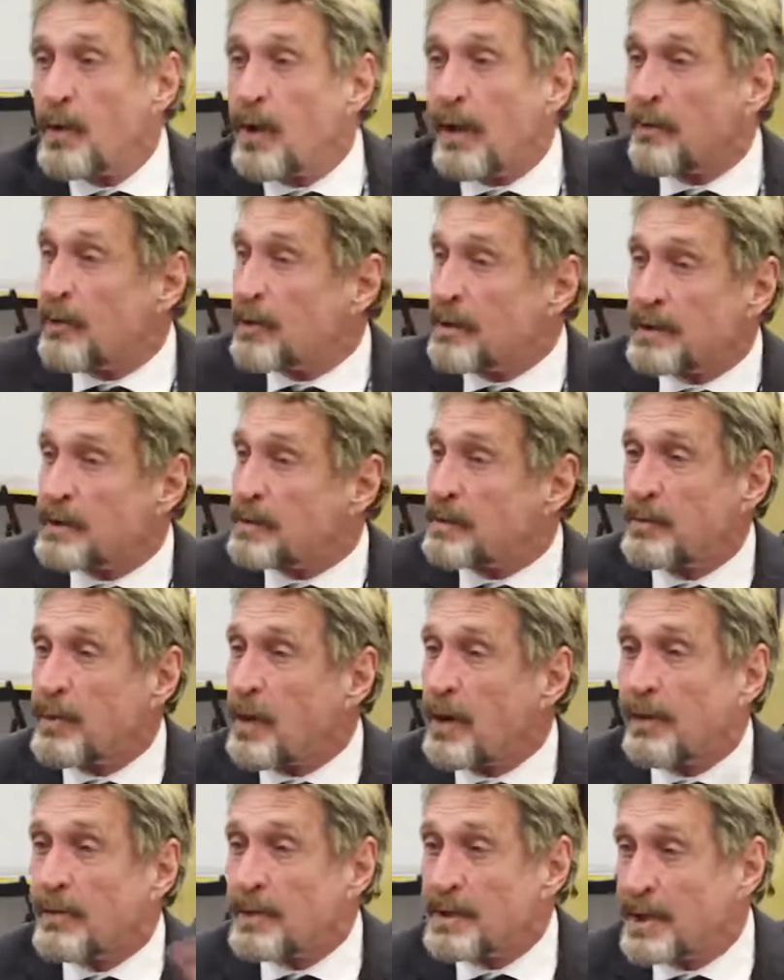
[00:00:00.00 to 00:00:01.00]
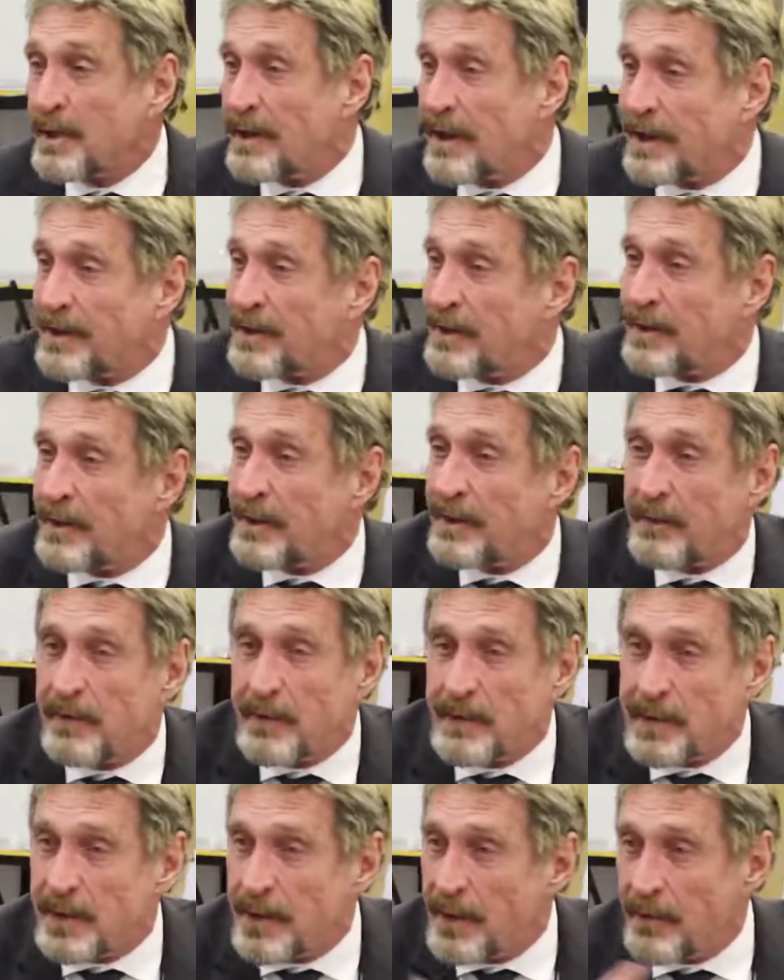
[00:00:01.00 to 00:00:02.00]
whoever is, whatever's connected.
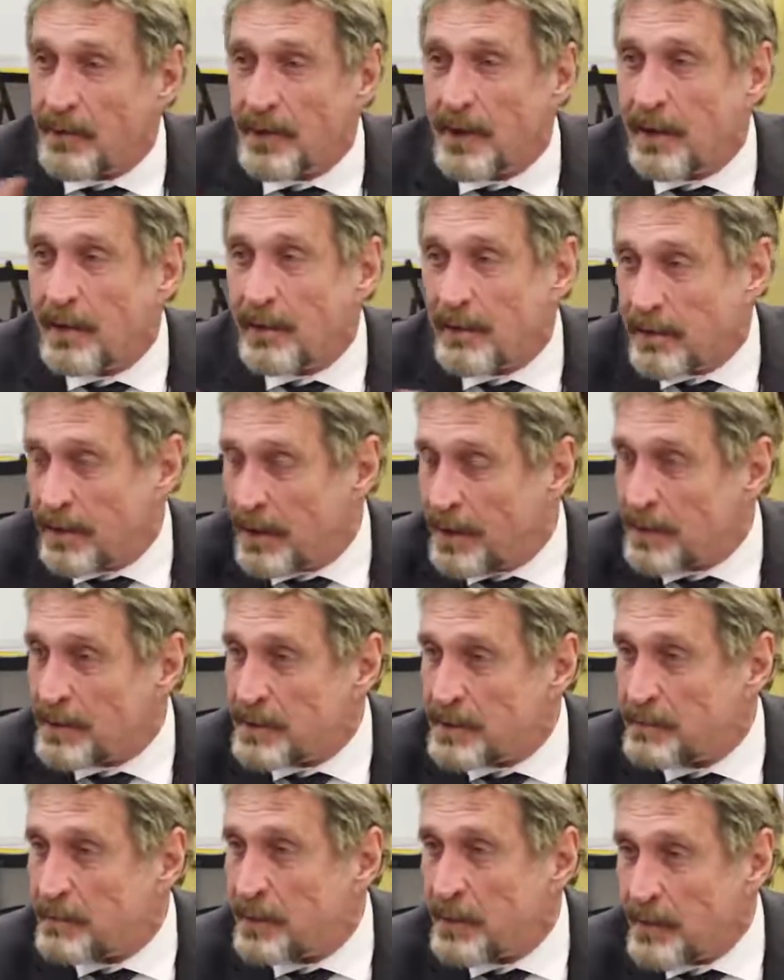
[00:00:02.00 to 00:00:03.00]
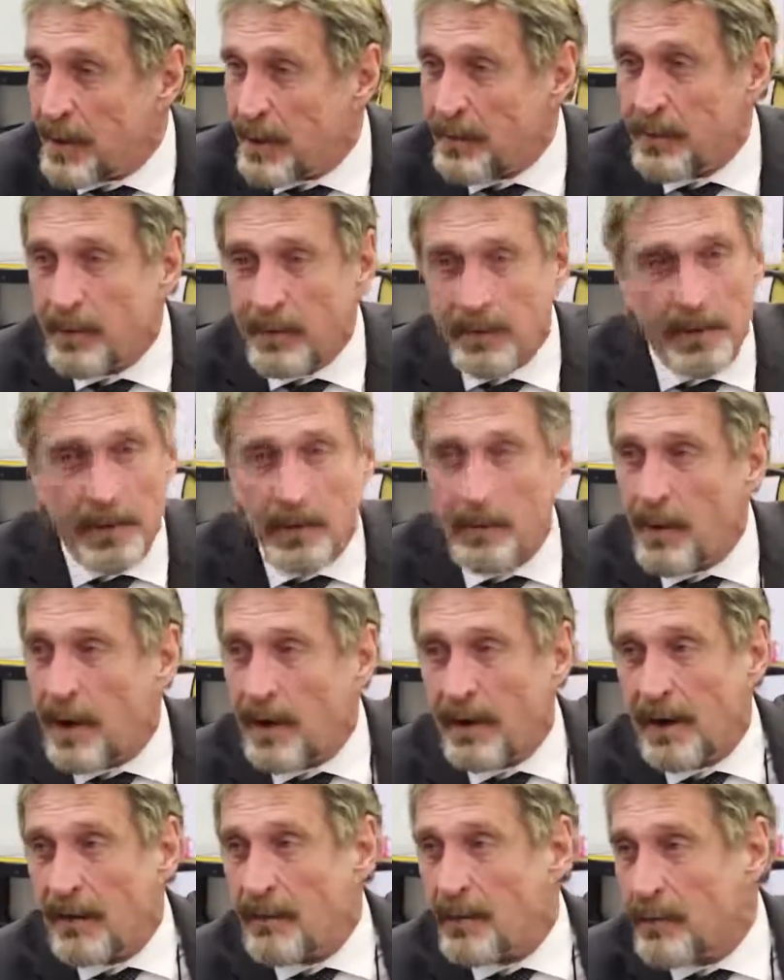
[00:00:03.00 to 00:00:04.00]
If it's the Internet of Things, remember, you
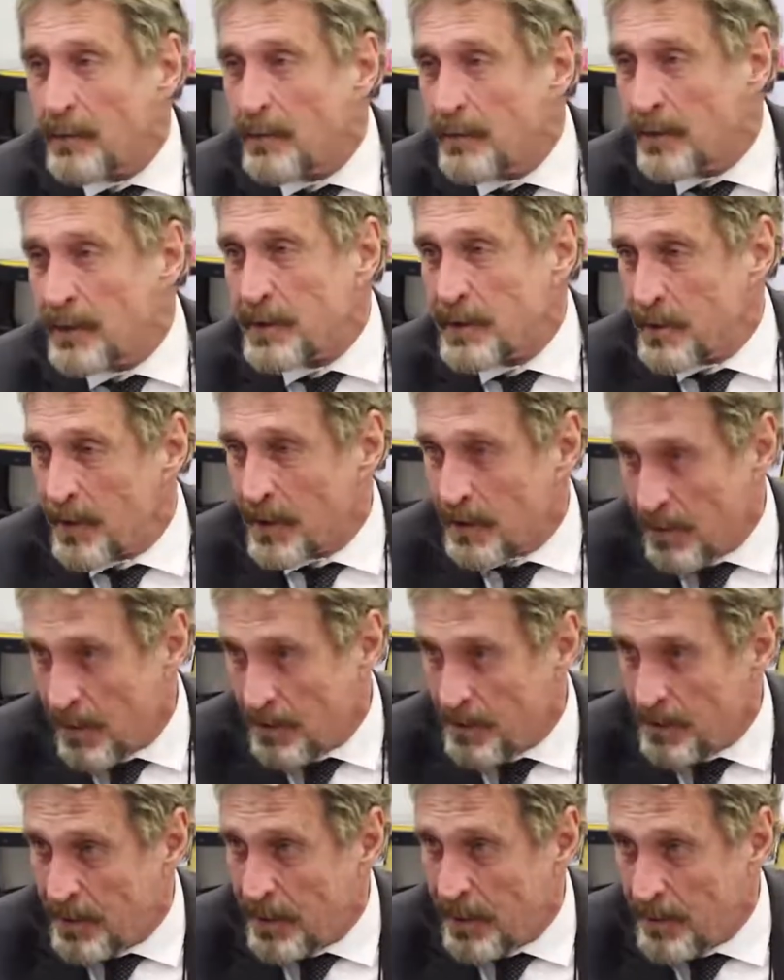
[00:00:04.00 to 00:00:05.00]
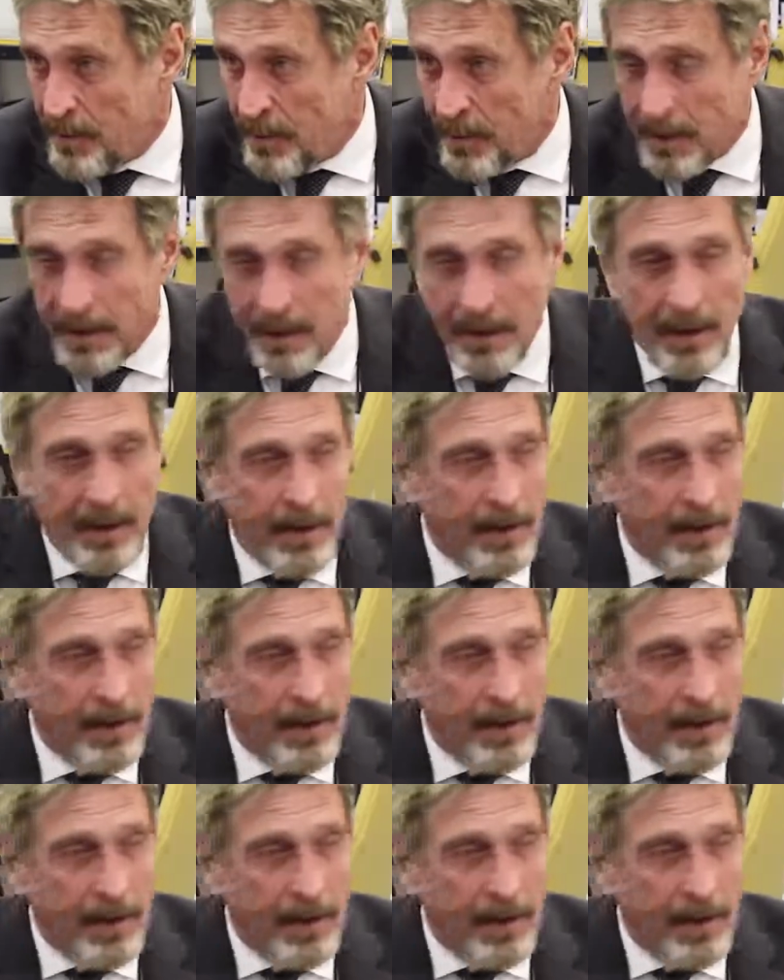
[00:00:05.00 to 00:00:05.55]
might have a refrigerator on your network.